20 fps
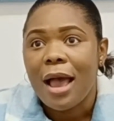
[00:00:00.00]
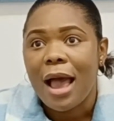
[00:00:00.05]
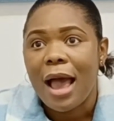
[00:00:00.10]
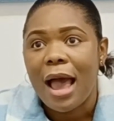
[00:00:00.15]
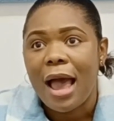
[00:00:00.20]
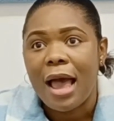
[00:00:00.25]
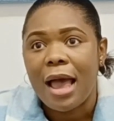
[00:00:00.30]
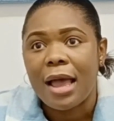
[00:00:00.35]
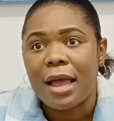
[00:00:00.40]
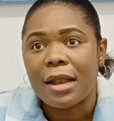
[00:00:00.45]

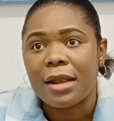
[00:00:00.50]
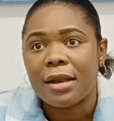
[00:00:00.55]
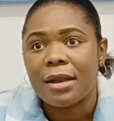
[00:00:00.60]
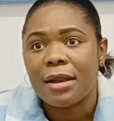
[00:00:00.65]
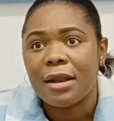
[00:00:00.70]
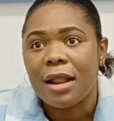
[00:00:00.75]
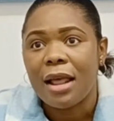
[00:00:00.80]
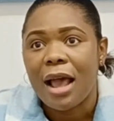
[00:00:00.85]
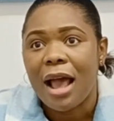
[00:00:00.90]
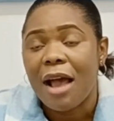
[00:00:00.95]

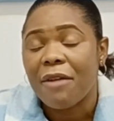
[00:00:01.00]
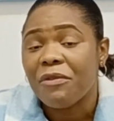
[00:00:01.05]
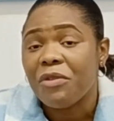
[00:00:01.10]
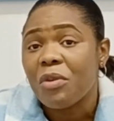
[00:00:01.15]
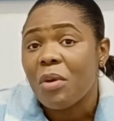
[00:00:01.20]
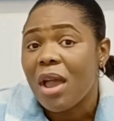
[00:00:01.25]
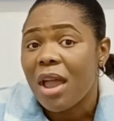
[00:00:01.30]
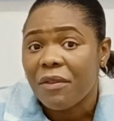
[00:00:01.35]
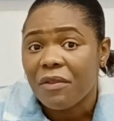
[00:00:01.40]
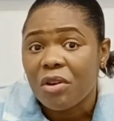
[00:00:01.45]
And have
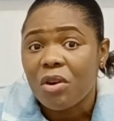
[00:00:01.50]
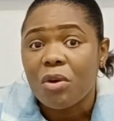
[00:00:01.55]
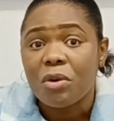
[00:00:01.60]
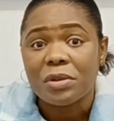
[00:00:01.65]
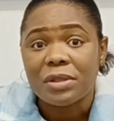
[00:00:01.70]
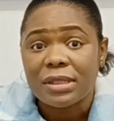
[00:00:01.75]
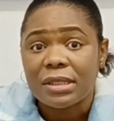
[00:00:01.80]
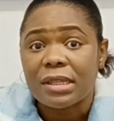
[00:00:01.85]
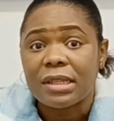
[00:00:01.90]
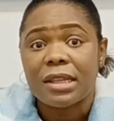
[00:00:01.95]
you ever
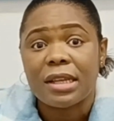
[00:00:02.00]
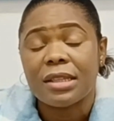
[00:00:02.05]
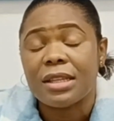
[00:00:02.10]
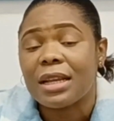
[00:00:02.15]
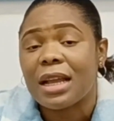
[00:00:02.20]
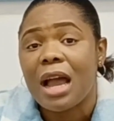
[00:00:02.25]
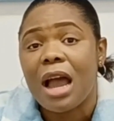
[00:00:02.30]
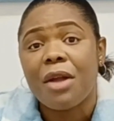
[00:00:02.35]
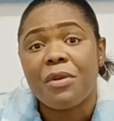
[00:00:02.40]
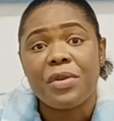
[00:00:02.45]
considered a
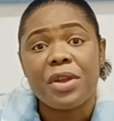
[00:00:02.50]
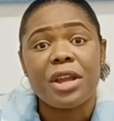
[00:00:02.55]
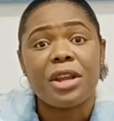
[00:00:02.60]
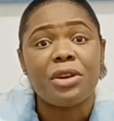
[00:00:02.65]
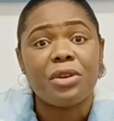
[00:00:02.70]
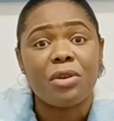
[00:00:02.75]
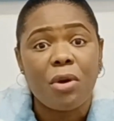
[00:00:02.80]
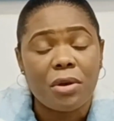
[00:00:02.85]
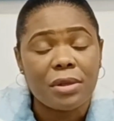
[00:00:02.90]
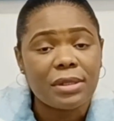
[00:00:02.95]
career
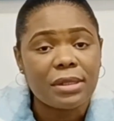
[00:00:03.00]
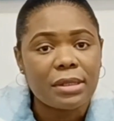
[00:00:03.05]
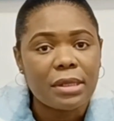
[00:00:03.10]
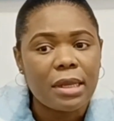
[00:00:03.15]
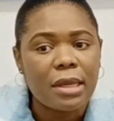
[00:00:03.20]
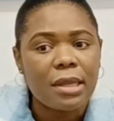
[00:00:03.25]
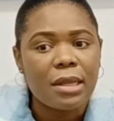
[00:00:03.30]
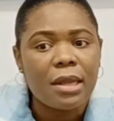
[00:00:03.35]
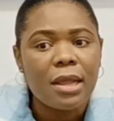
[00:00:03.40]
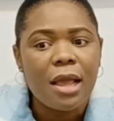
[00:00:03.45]
in
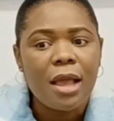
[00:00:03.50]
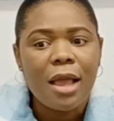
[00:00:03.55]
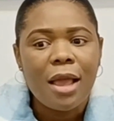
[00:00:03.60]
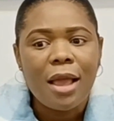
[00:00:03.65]
nursing?